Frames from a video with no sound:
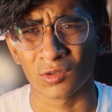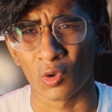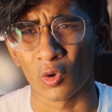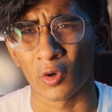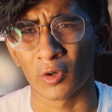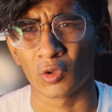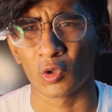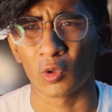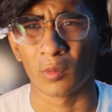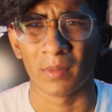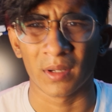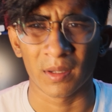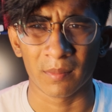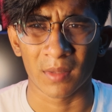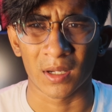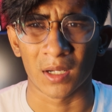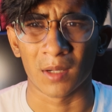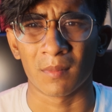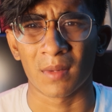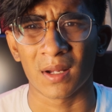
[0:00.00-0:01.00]
going to be
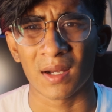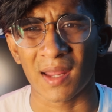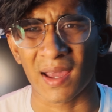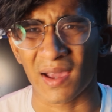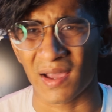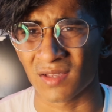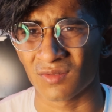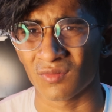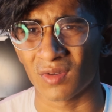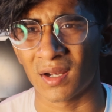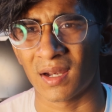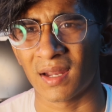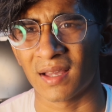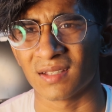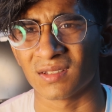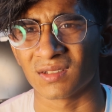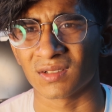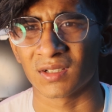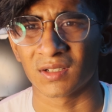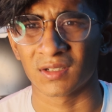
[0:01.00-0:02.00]
minimal as well
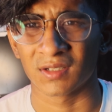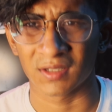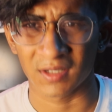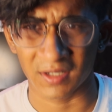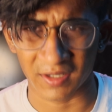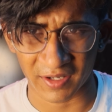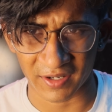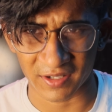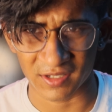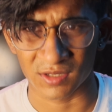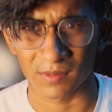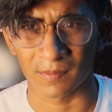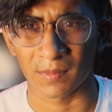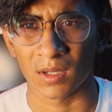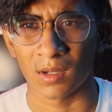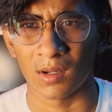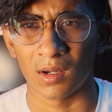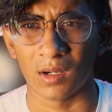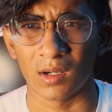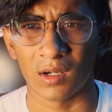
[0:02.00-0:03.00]
as crisp.
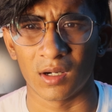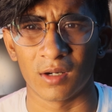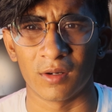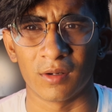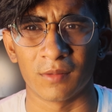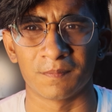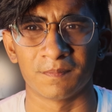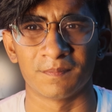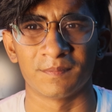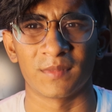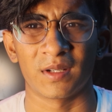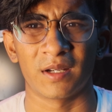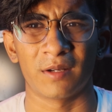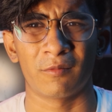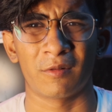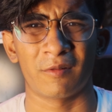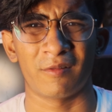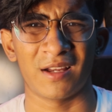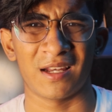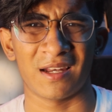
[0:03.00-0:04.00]

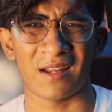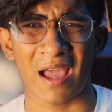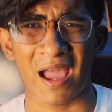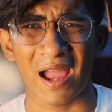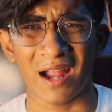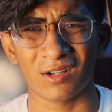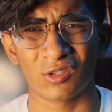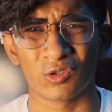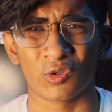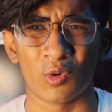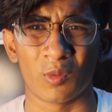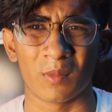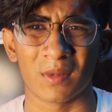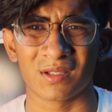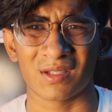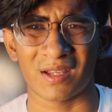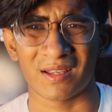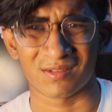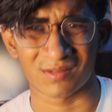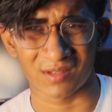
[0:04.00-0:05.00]
It will add so
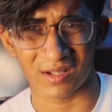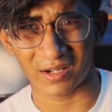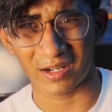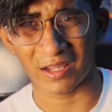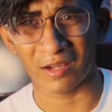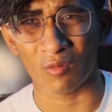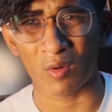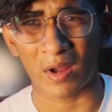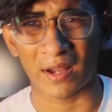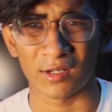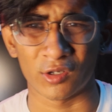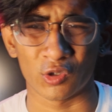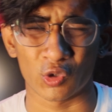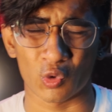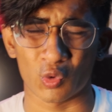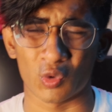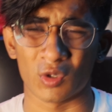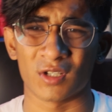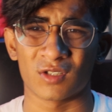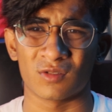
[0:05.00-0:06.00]
much aesthetic value
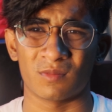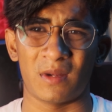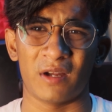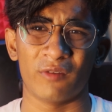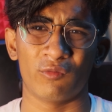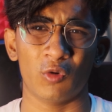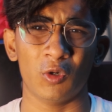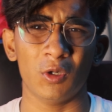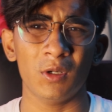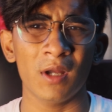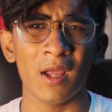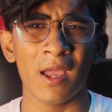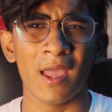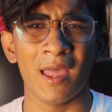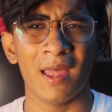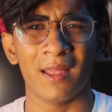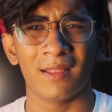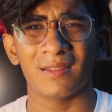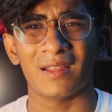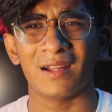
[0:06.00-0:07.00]
to a smartphone
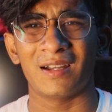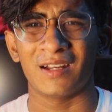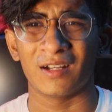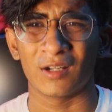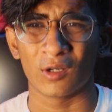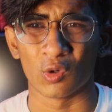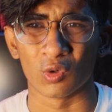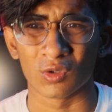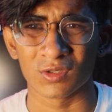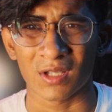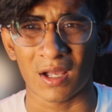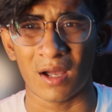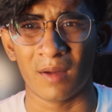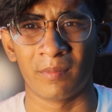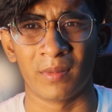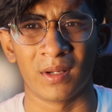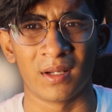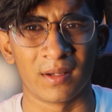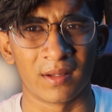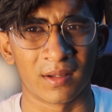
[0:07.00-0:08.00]
that it looks
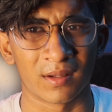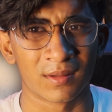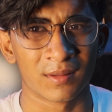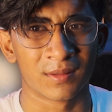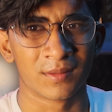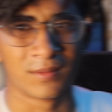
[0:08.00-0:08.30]
appealing.